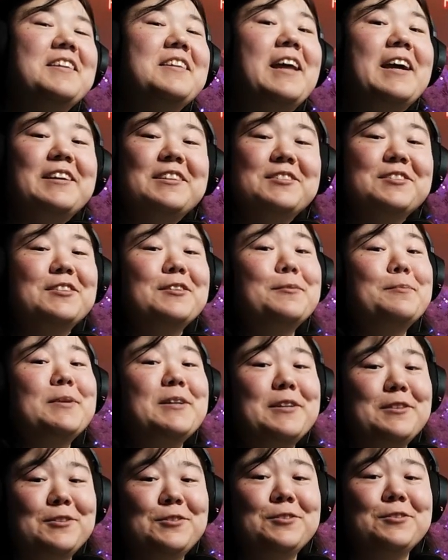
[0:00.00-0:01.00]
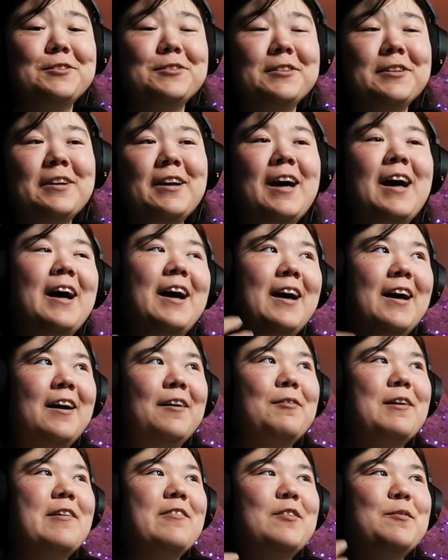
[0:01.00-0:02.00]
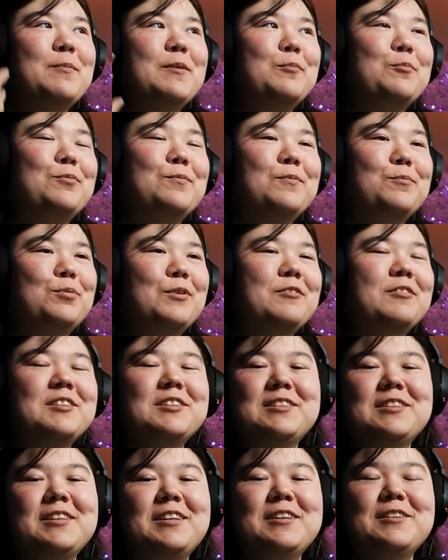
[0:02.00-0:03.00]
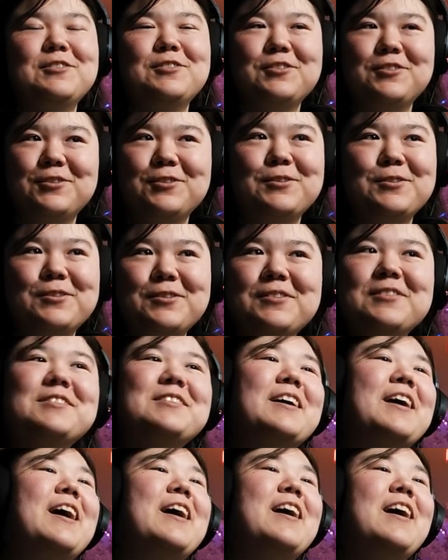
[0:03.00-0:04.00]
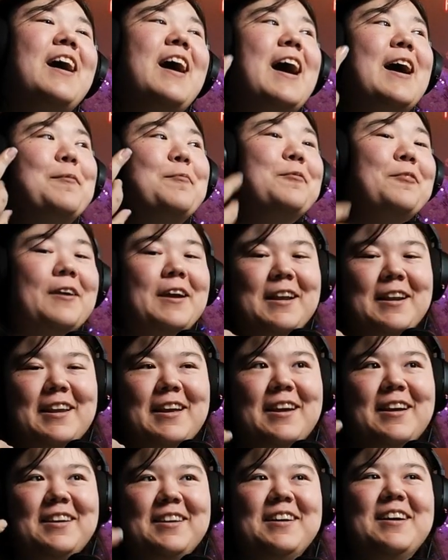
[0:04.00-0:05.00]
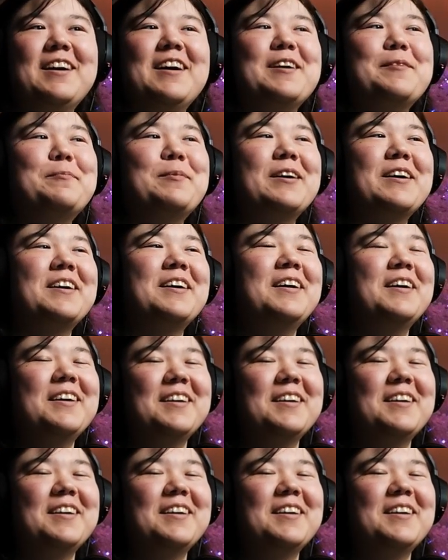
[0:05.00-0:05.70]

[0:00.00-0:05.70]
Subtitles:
nice to meet you. We haven't been previously introduced. I'm Rayla. I'm a.